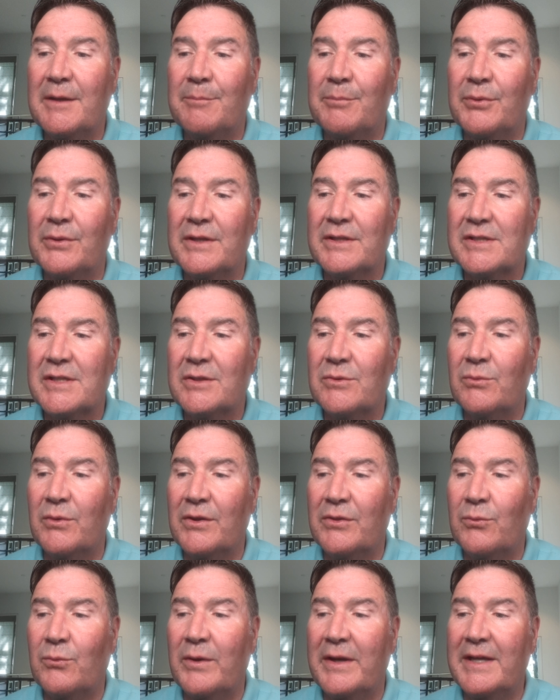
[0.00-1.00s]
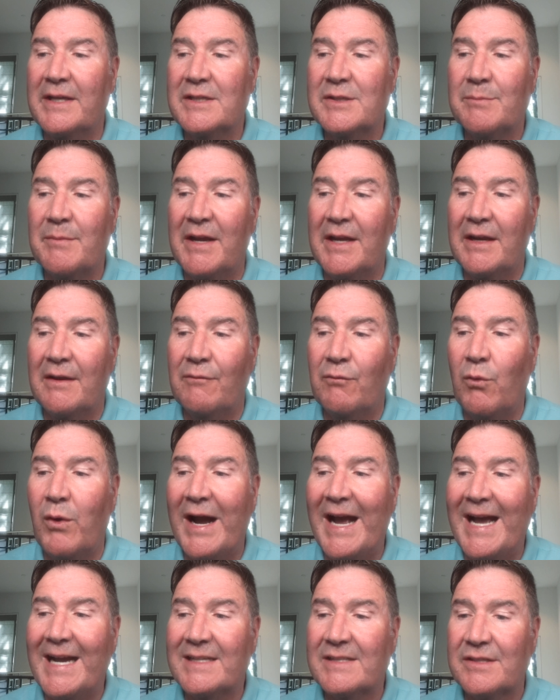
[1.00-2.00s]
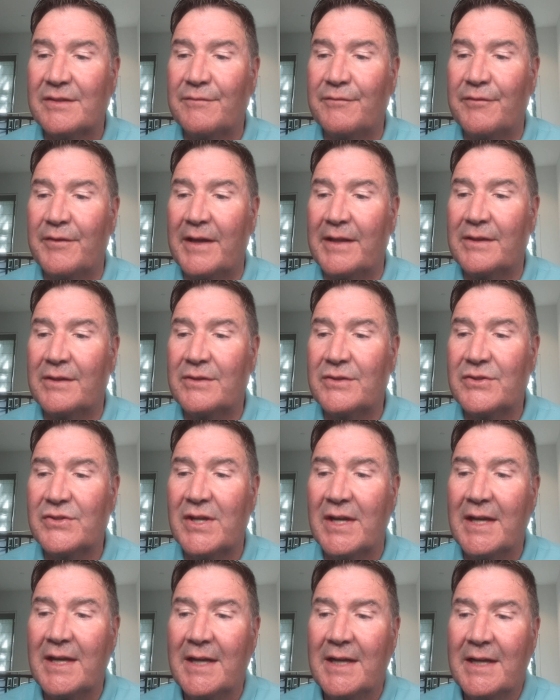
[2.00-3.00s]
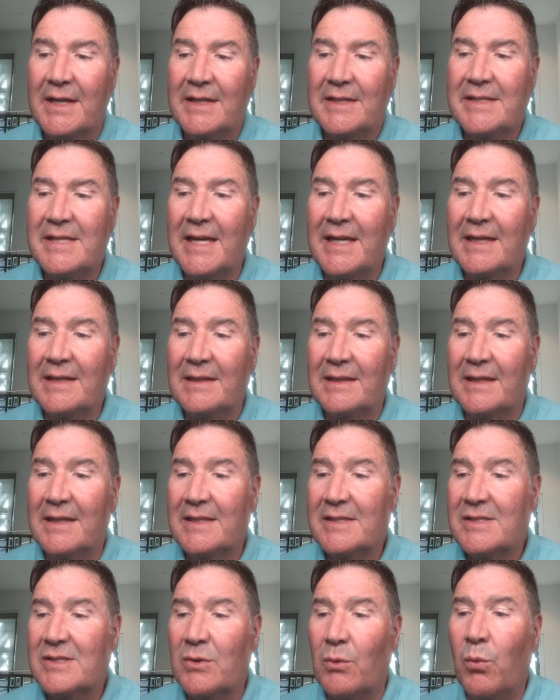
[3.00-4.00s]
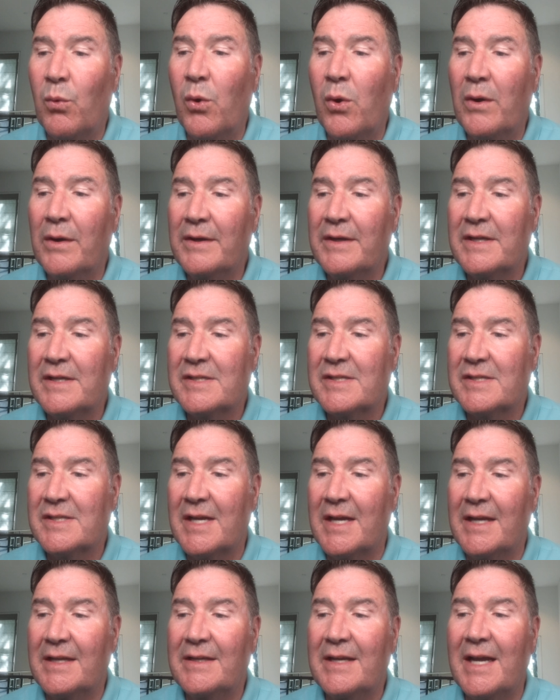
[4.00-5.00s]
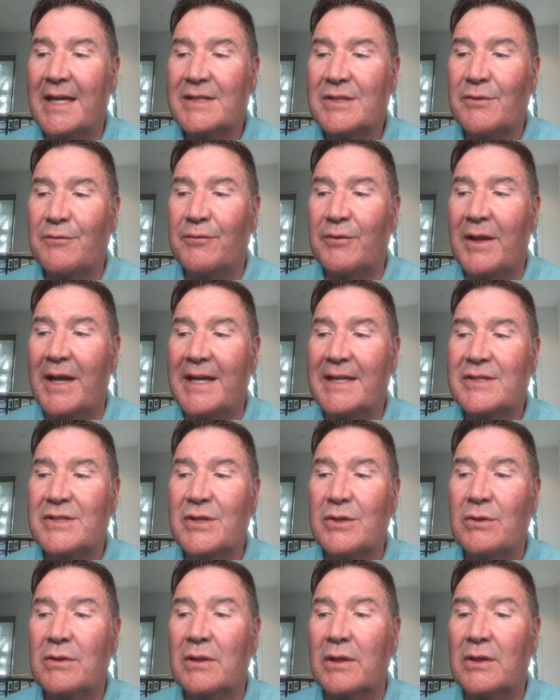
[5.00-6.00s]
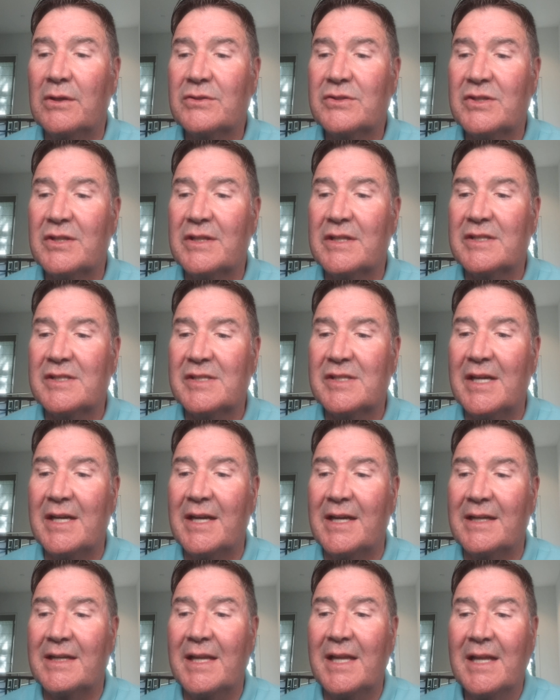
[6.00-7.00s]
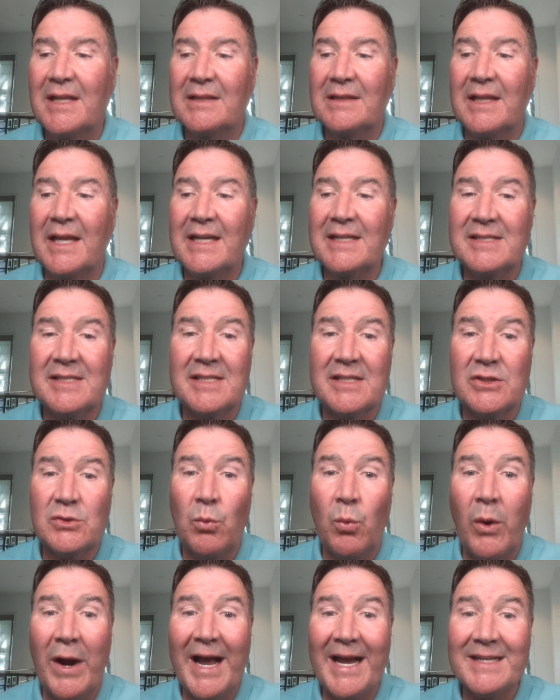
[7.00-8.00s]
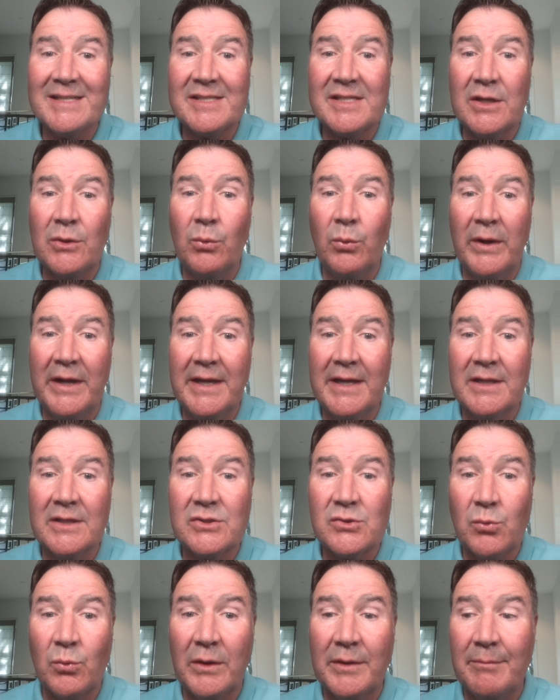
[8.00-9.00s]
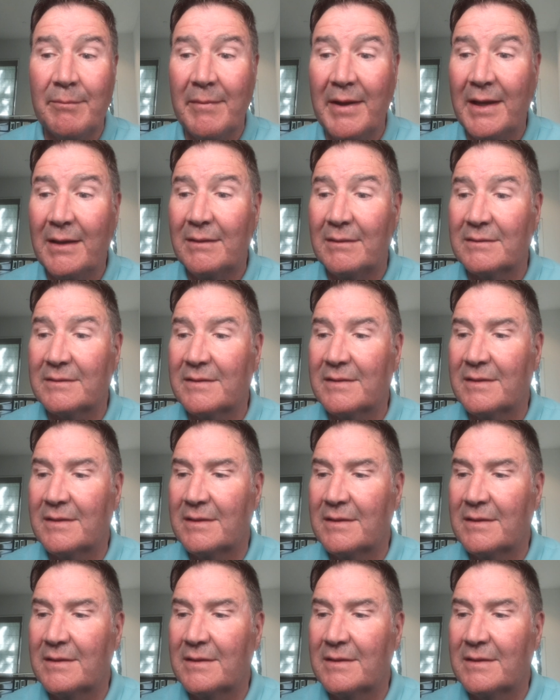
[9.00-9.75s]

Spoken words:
prison with wings made of wax and feathers. Daedalus warned his son not to fly too close to the sun, lest his waxy wings would melt.